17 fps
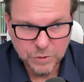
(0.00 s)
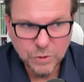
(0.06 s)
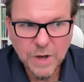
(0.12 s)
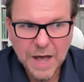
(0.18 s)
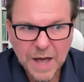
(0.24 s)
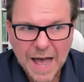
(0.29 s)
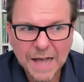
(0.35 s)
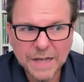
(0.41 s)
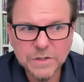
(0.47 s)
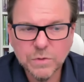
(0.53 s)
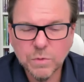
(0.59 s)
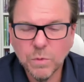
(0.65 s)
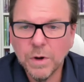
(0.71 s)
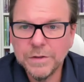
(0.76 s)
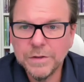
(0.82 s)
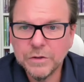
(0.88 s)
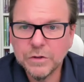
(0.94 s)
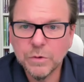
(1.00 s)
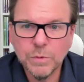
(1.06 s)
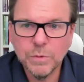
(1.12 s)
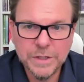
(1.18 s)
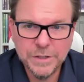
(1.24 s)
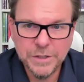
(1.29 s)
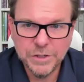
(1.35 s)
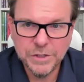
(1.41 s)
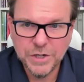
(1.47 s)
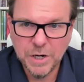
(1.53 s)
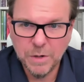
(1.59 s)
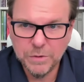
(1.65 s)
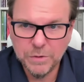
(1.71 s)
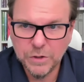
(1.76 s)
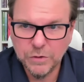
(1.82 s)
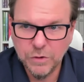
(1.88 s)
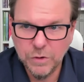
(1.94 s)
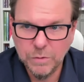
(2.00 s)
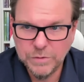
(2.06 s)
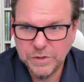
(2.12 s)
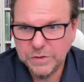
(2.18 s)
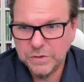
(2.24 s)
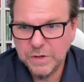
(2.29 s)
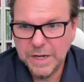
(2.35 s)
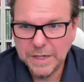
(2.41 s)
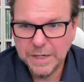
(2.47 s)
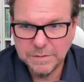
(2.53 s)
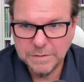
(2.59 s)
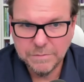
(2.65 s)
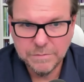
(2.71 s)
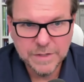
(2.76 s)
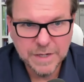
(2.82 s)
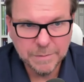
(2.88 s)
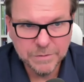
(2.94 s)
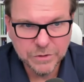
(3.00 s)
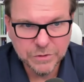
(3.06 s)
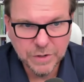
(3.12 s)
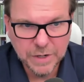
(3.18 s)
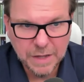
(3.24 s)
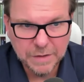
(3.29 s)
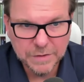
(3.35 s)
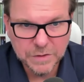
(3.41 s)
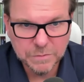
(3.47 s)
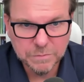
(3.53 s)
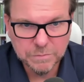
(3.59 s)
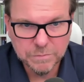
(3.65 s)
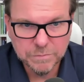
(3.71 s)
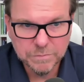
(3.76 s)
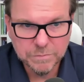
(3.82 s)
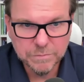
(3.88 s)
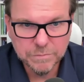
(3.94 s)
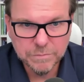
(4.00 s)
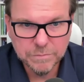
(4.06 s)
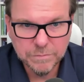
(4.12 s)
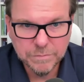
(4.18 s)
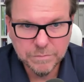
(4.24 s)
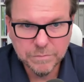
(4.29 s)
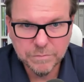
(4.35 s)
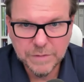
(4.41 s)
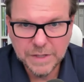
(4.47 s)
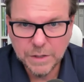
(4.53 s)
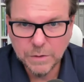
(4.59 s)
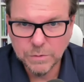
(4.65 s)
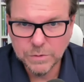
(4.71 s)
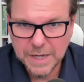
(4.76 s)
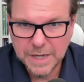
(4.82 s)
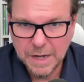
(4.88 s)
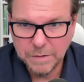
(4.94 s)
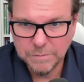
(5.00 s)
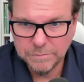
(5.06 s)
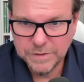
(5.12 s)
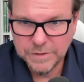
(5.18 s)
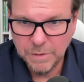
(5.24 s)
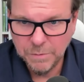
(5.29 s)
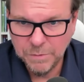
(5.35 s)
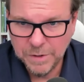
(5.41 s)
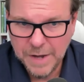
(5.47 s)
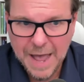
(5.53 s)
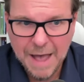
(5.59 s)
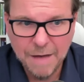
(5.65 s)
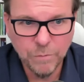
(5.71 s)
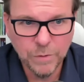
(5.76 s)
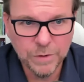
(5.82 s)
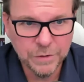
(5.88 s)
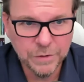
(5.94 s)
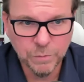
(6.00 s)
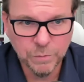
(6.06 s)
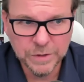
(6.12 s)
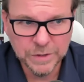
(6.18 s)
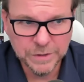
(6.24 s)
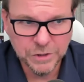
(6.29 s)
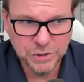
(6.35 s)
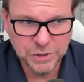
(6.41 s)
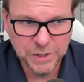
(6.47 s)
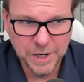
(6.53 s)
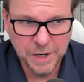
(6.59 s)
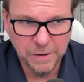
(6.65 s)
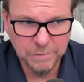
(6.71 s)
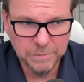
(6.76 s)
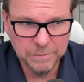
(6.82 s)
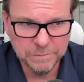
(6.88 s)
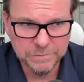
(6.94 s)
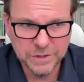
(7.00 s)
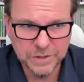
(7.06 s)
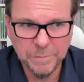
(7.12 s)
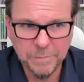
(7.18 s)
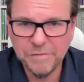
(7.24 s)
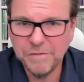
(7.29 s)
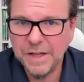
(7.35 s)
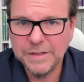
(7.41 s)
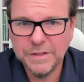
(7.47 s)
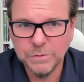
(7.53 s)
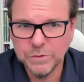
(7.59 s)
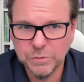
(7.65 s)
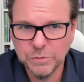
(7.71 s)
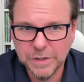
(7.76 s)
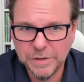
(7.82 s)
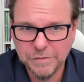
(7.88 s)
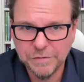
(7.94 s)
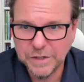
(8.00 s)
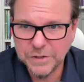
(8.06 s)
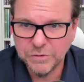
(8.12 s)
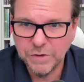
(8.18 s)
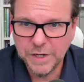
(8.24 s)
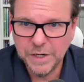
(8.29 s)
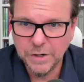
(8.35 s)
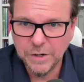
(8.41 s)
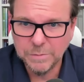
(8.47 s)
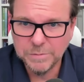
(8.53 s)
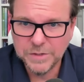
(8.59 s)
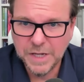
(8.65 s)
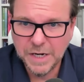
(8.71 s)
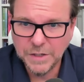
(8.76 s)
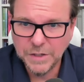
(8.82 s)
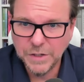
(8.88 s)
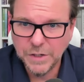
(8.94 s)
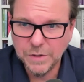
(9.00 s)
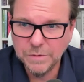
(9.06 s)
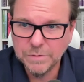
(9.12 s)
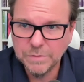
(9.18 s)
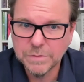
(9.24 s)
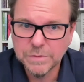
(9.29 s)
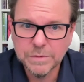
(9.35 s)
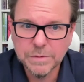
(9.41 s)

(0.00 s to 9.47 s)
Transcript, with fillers: Who has one that they're willing to share with the group, just so I can demonstrate how this equals out? Does anyone have one they're willing to share? Some event that was really frustrating or upsetting to you?